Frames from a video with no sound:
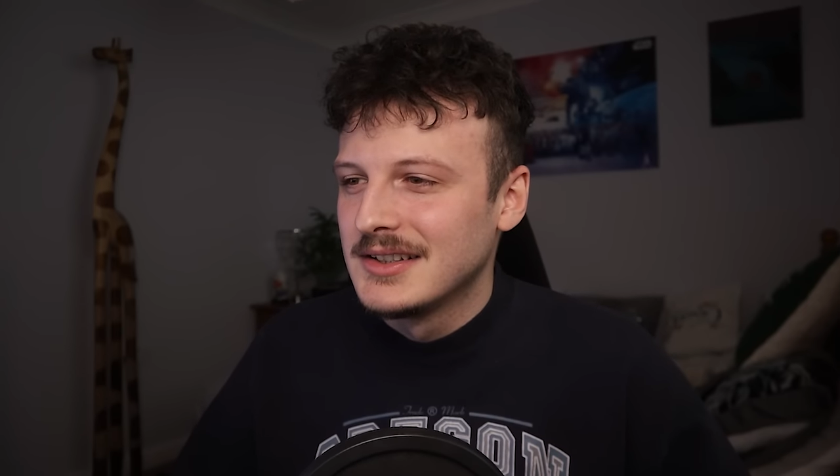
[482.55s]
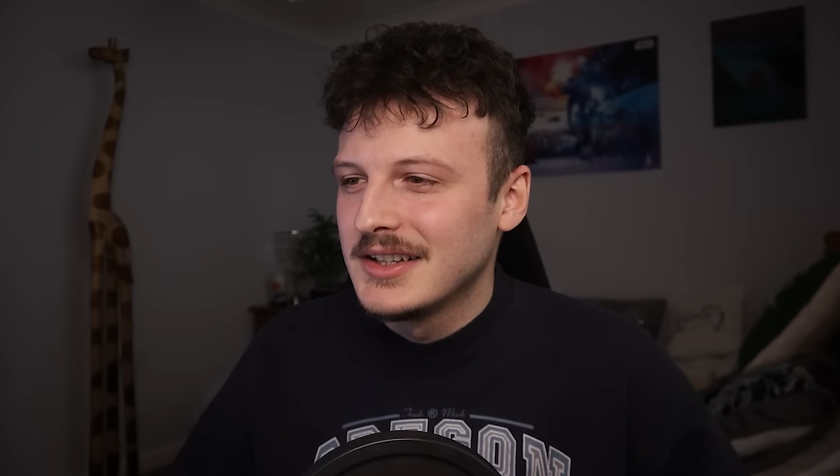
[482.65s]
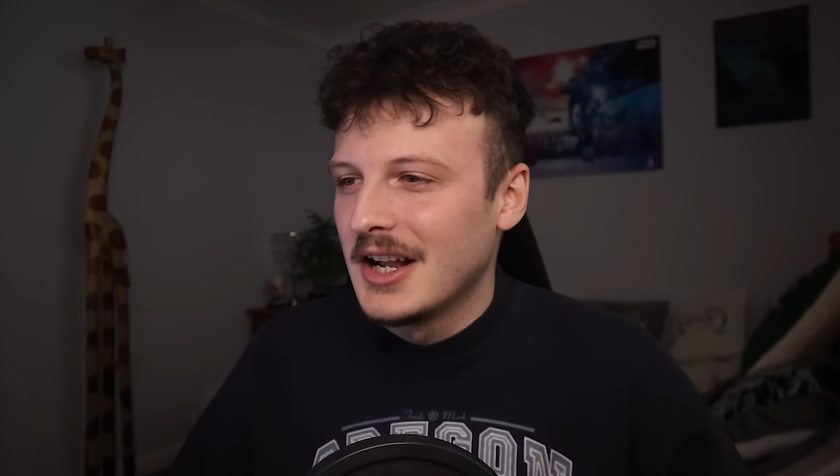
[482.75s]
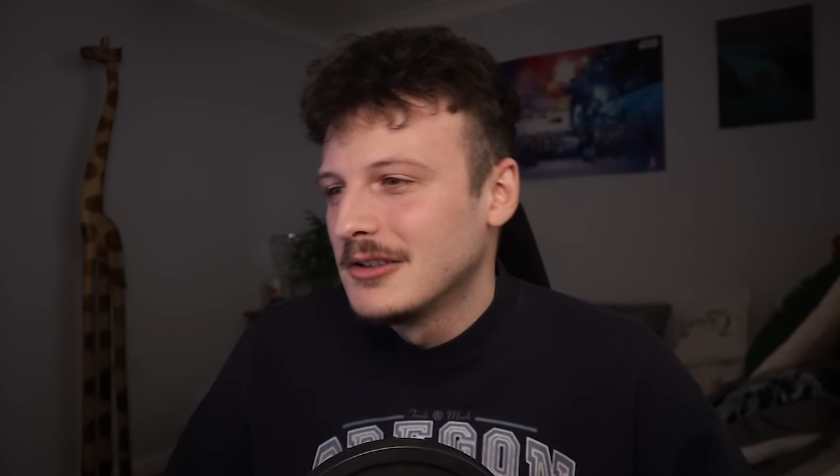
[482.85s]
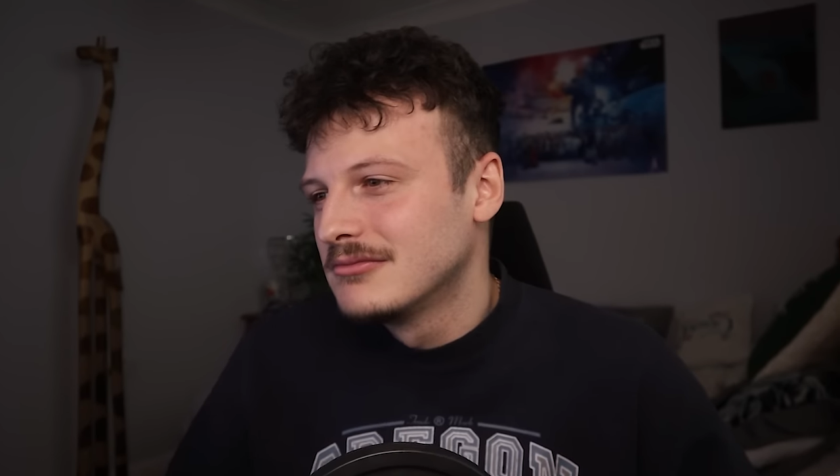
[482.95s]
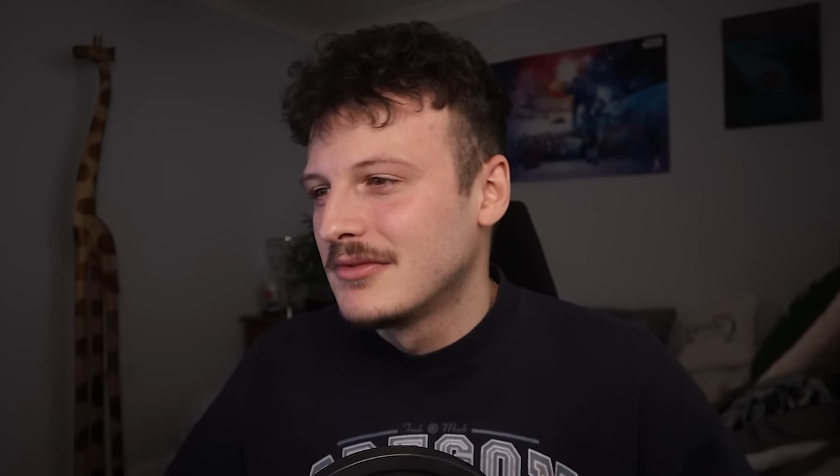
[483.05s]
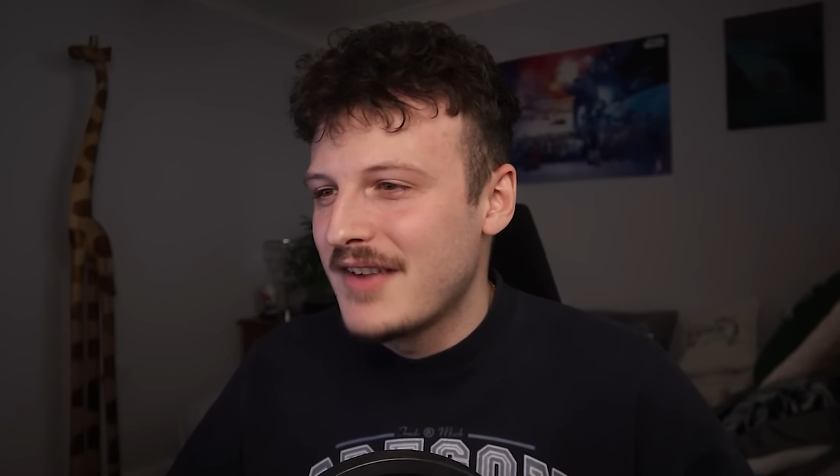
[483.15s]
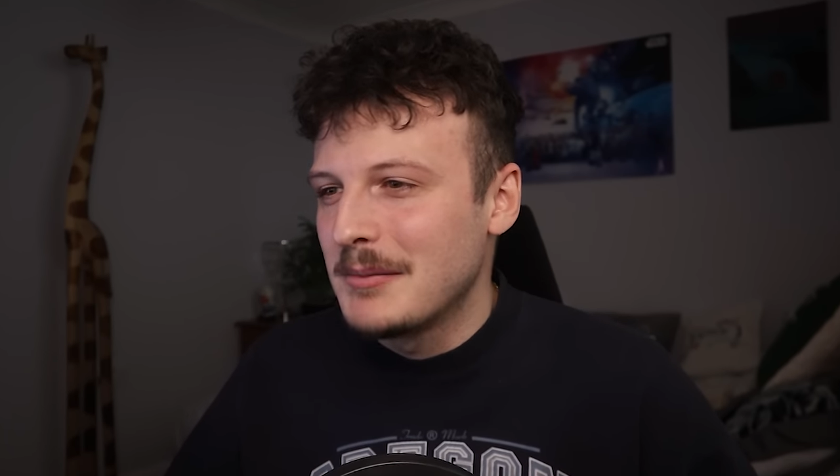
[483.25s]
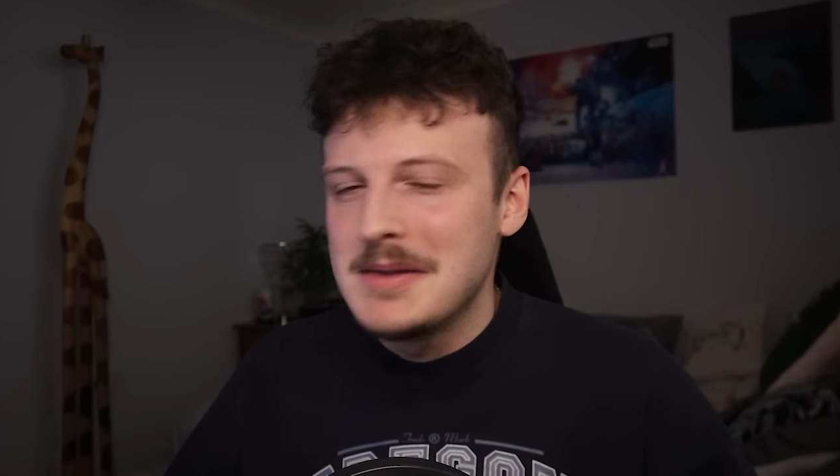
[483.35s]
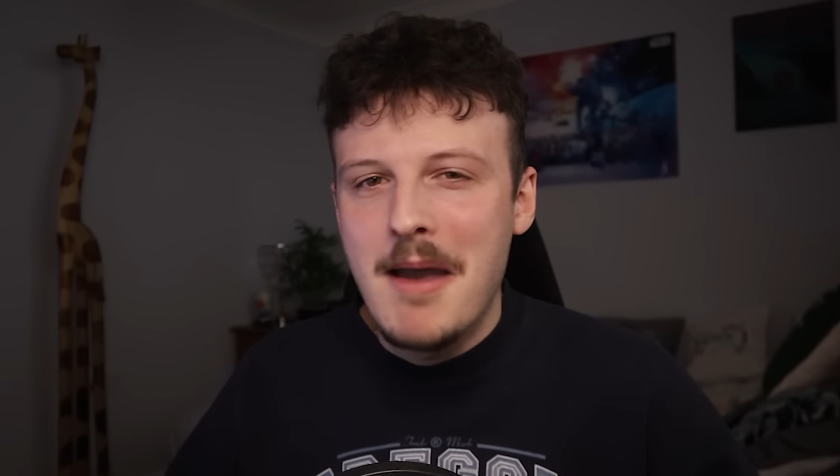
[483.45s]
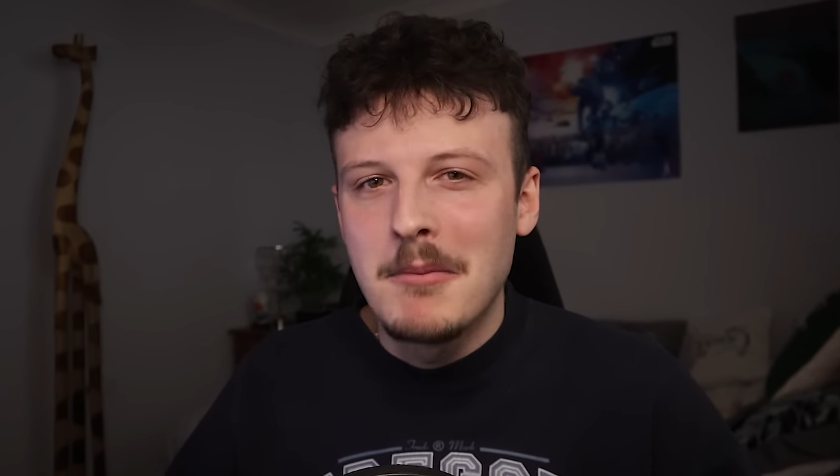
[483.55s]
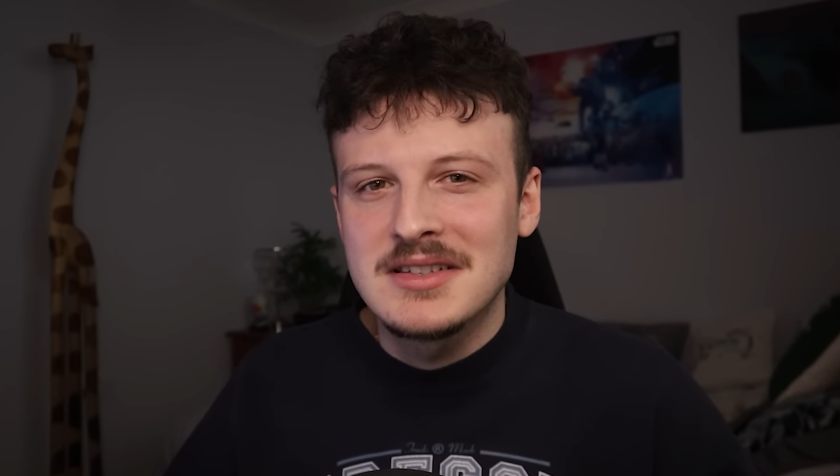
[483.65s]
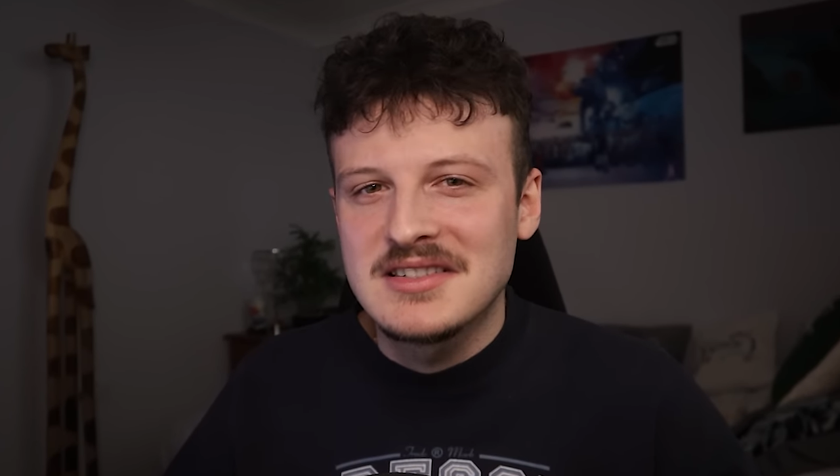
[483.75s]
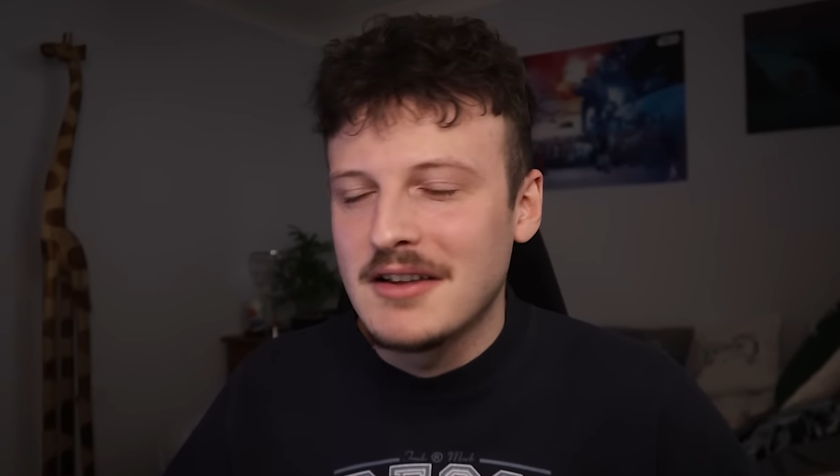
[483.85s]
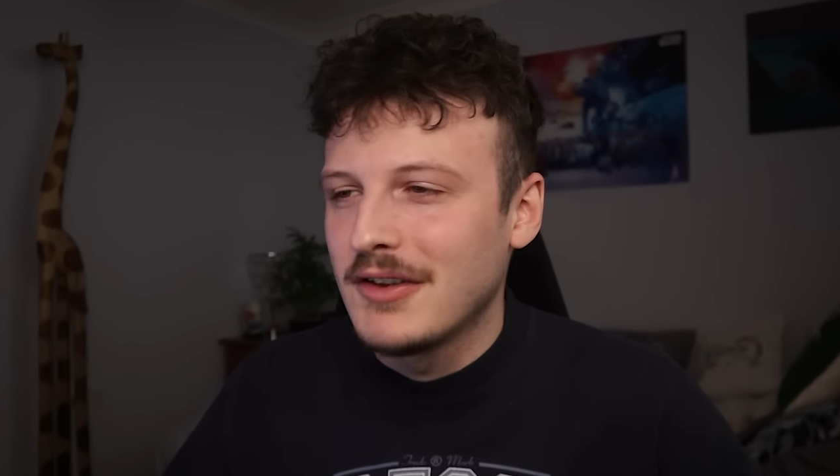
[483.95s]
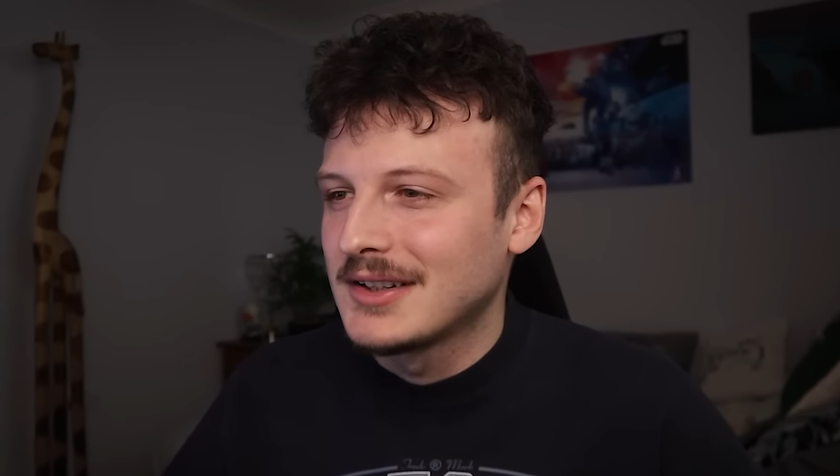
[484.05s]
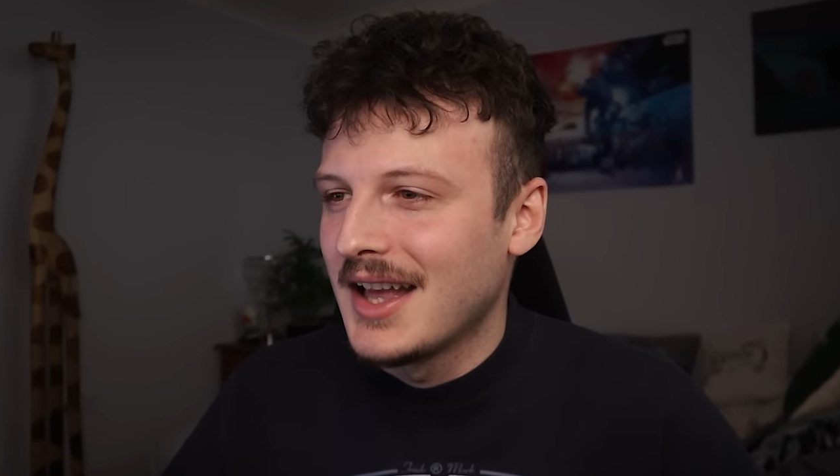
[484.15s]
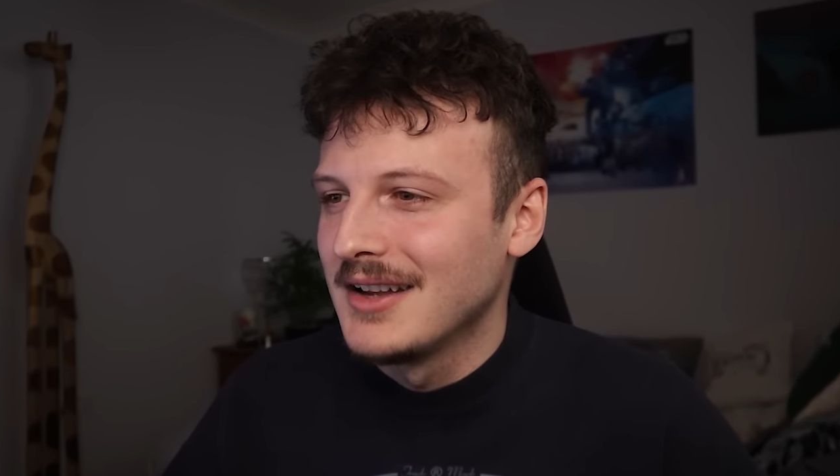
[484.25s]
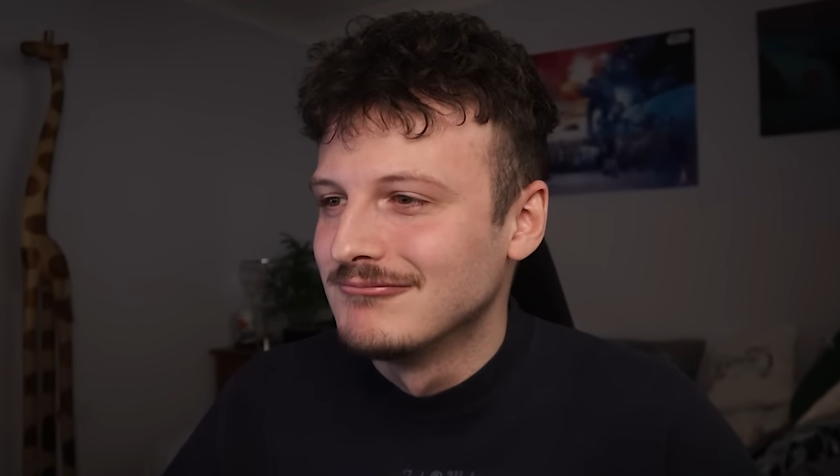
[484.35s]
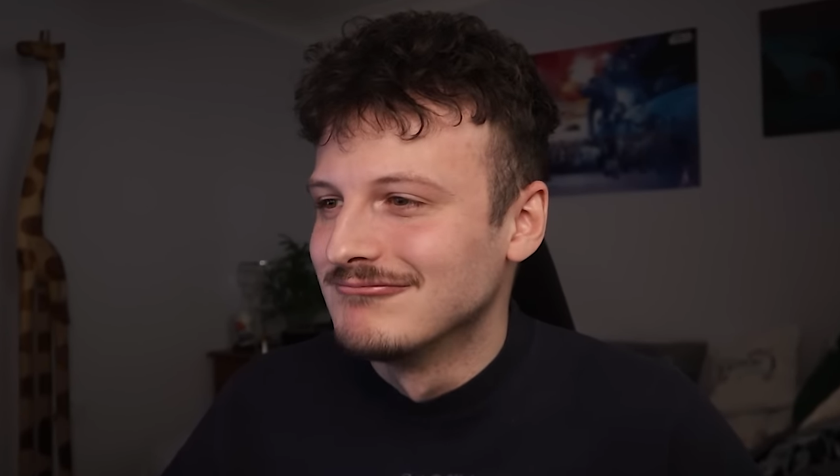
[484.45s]
you know, family members and stuff like
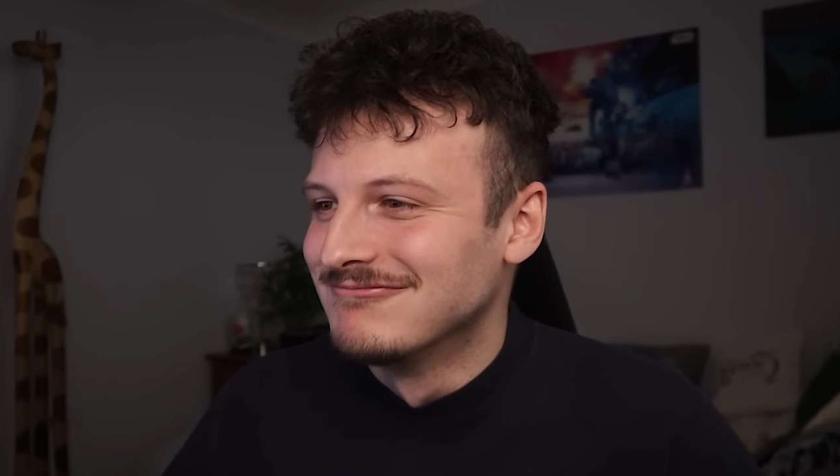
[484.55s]
that.